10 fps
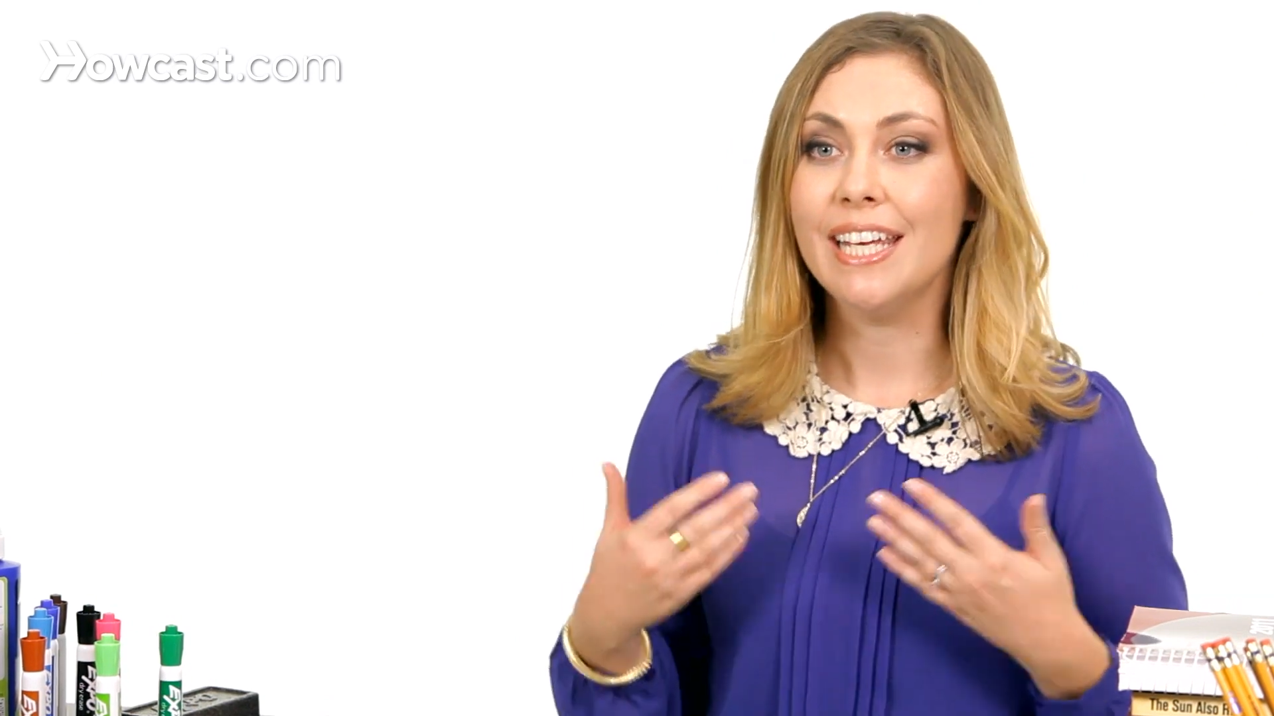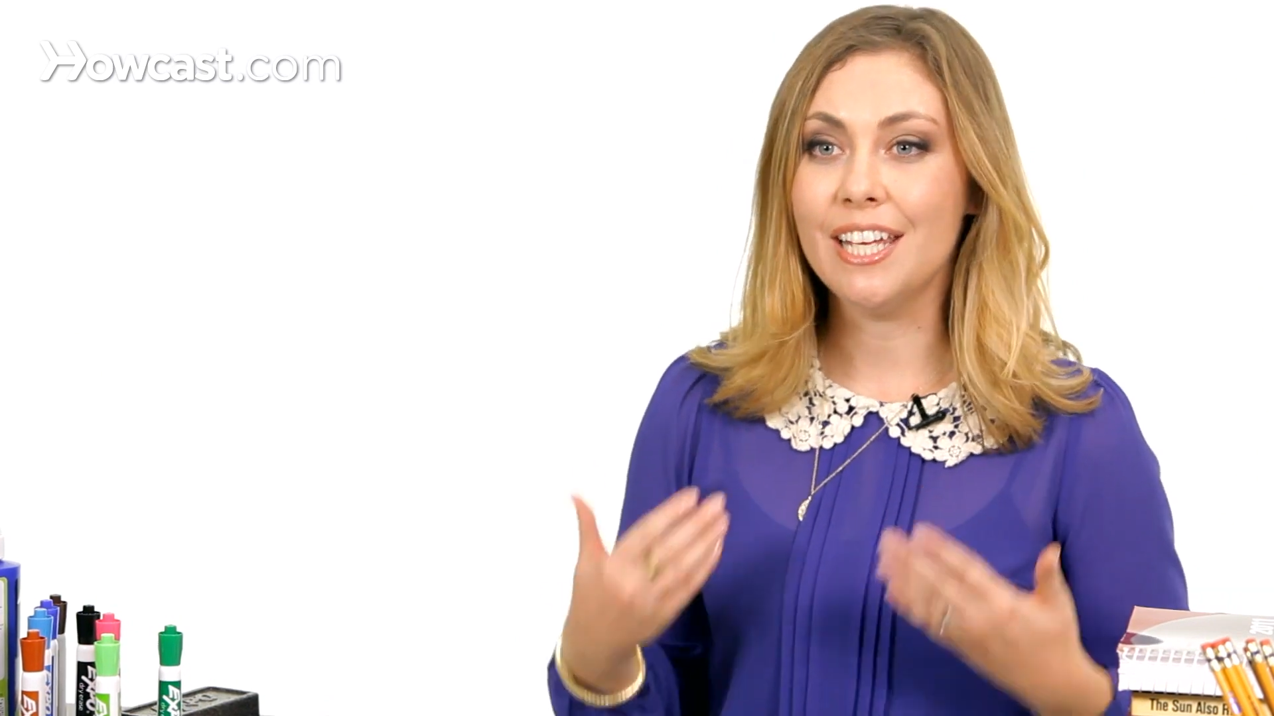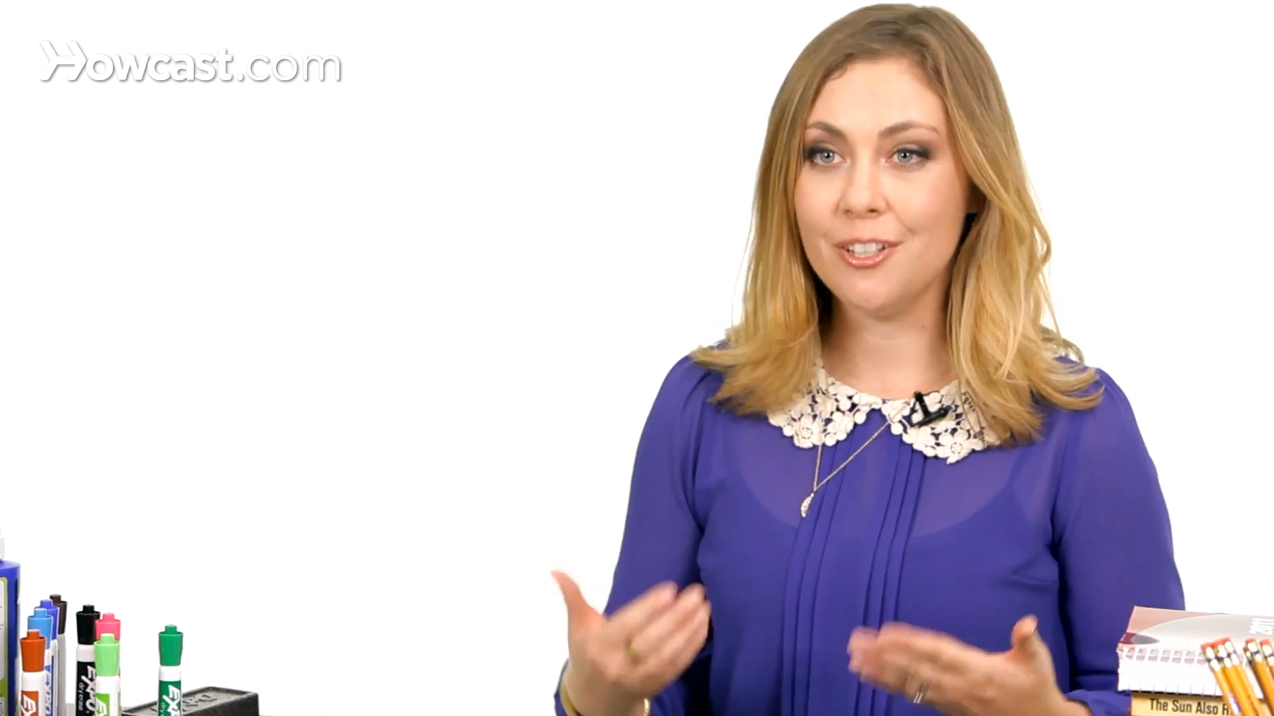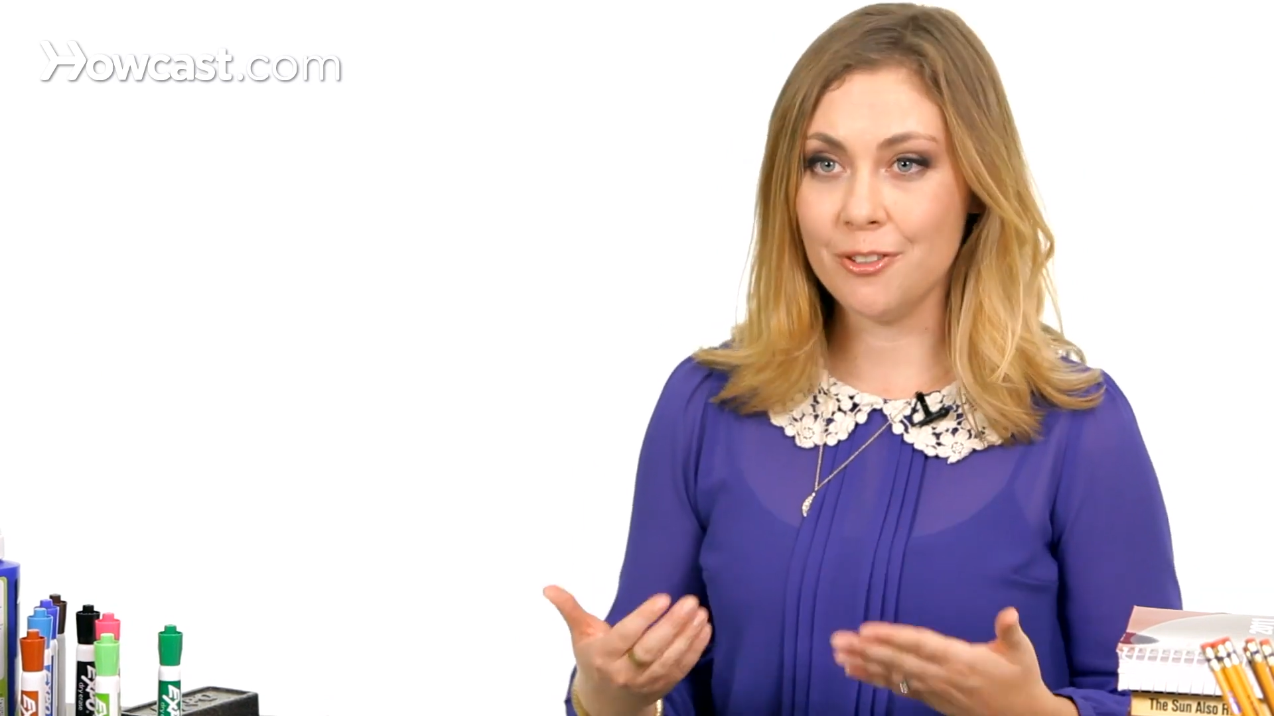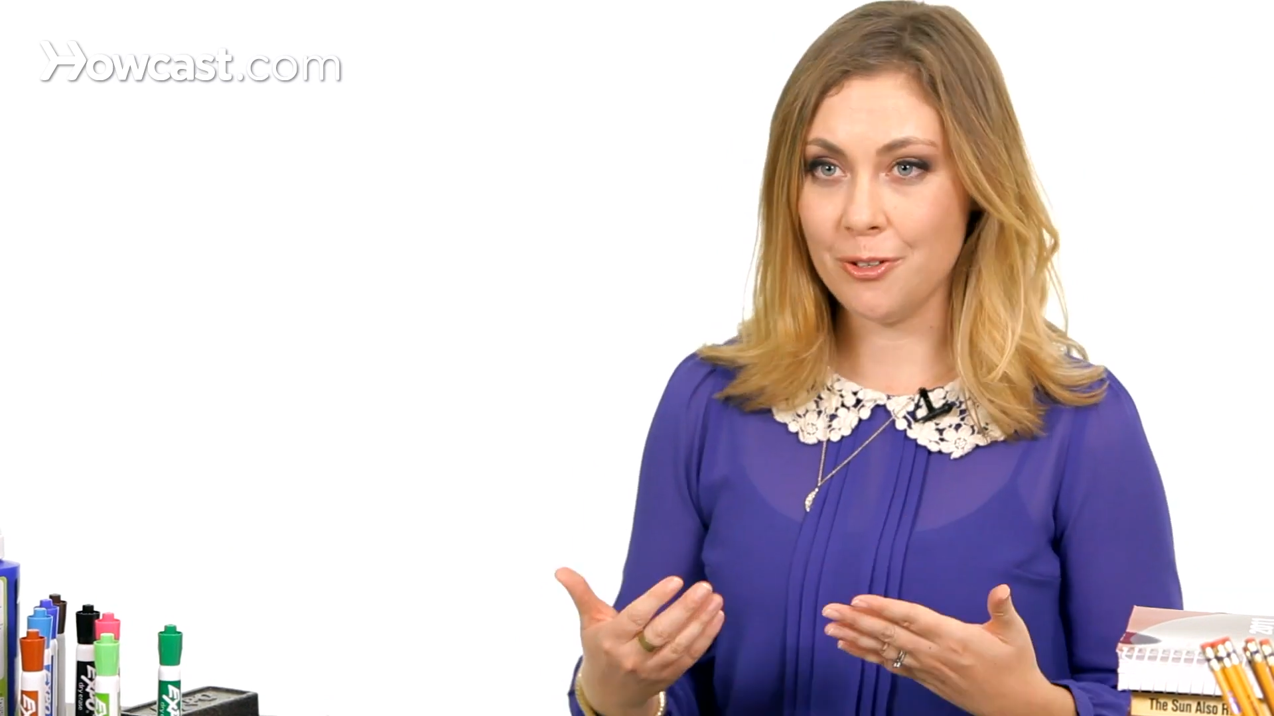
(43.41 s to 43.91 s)

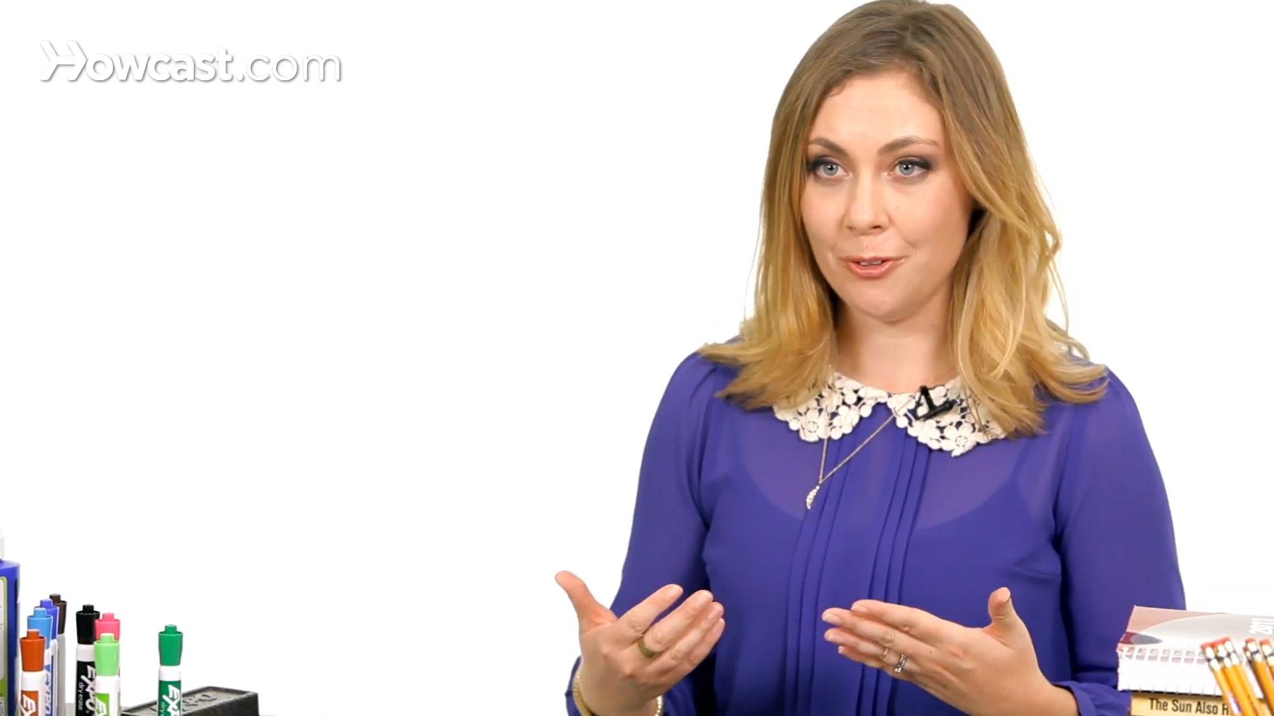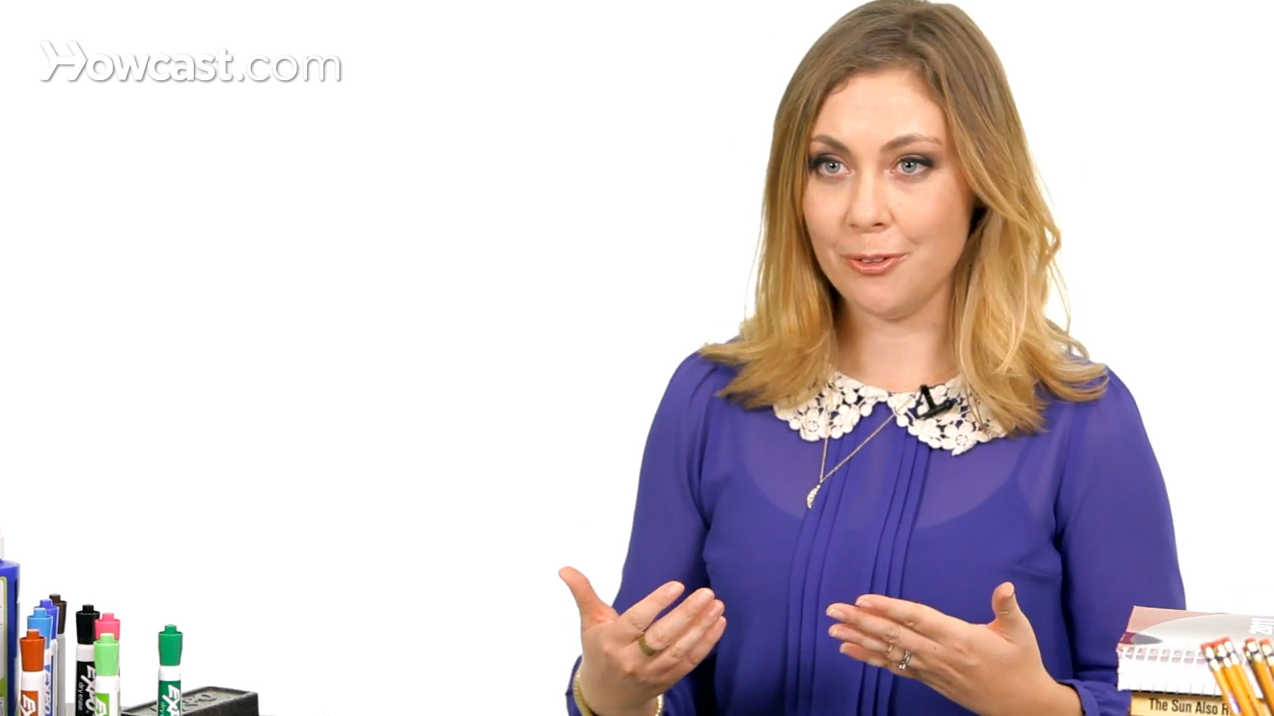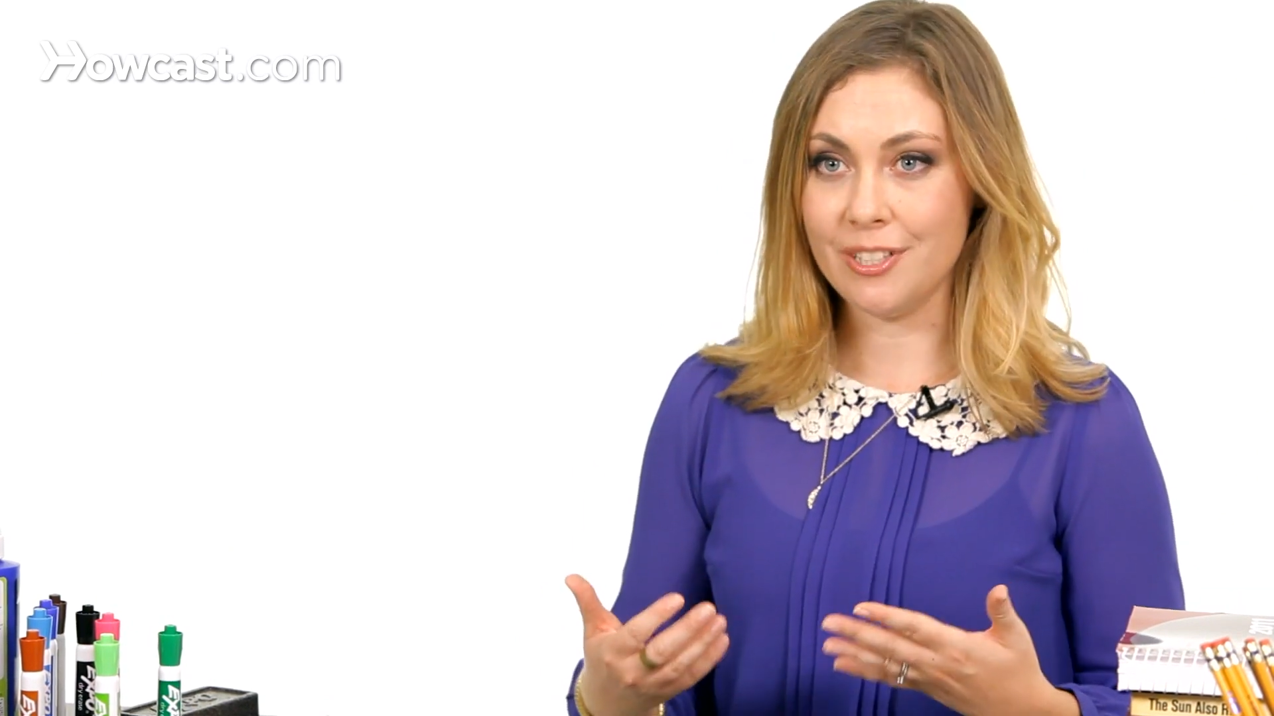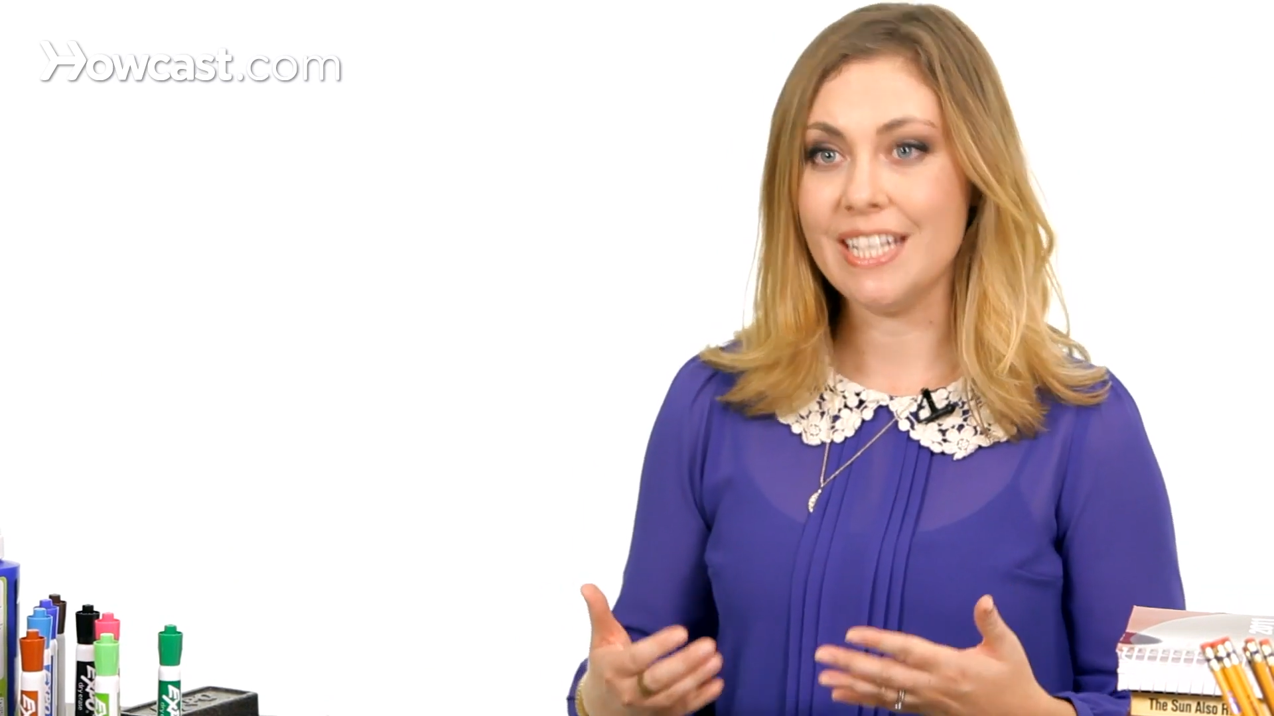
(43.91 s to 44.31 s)
into